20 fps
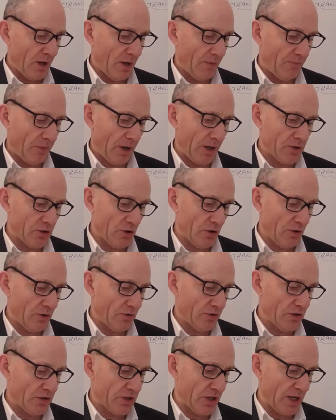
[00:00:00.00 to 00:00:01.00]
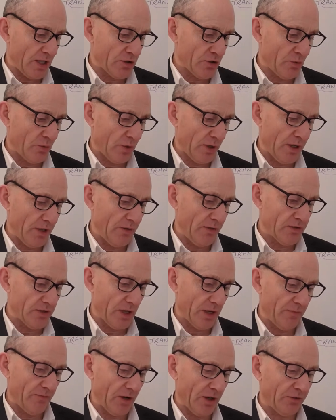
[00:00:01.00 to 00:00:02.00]
Part 2, suggest why the
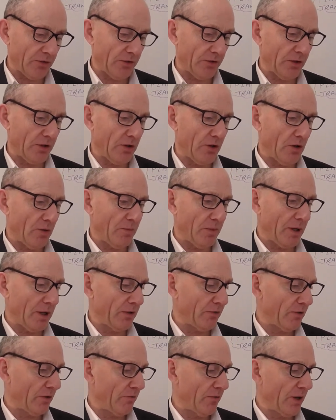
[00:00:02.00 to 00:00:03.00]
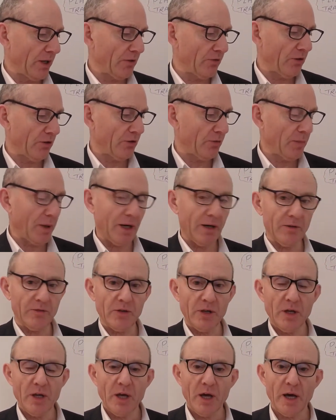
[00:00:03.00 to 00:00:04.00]
Xylem vessels in young plants have rings or spirals.
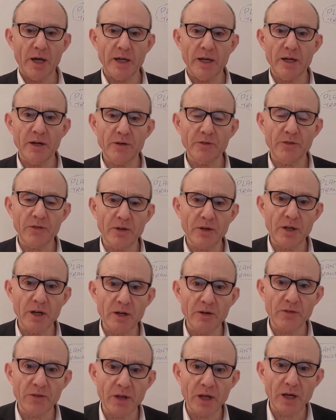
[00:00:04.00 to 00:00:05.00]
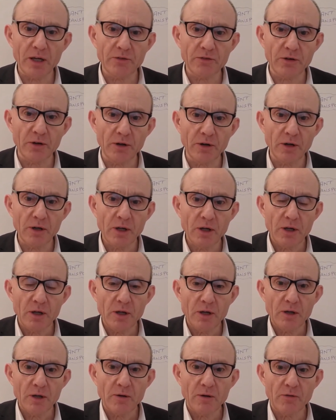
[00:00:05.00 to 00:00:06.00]
And here's the answer.
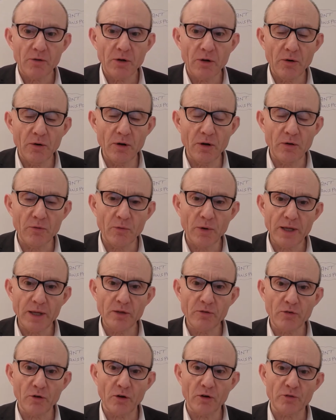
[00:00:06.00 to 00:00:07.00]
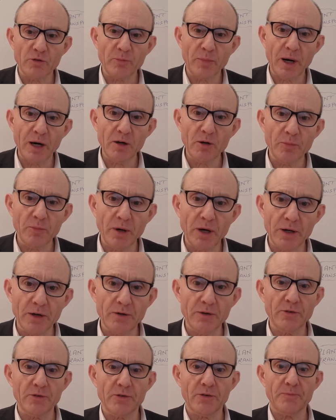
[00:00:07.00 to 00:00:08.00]
Rings or spiral
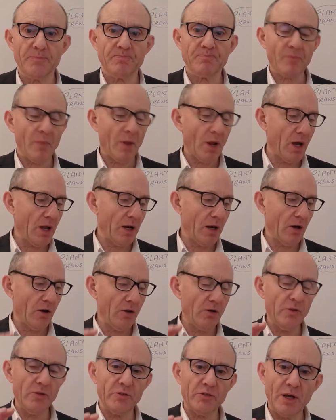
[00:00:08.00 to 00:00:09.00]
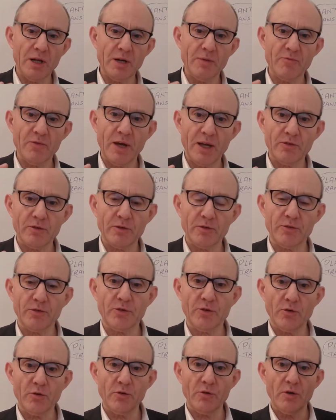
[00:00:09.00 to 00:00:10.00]
patterns allow the Xylem vessels
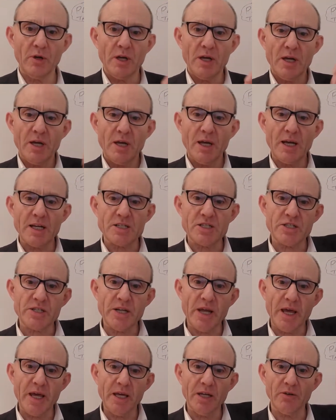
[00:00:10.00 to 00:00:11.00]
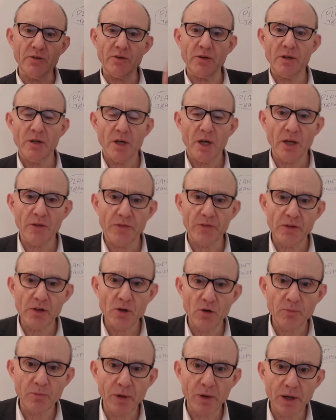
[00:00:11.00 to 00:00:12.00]
to extend as the
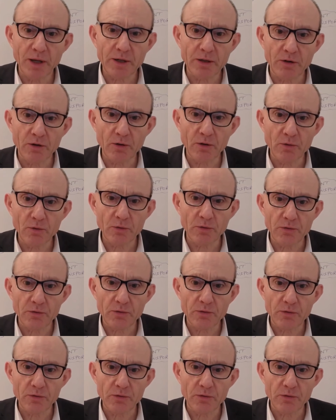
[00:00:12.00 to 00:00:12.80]
young plant grows.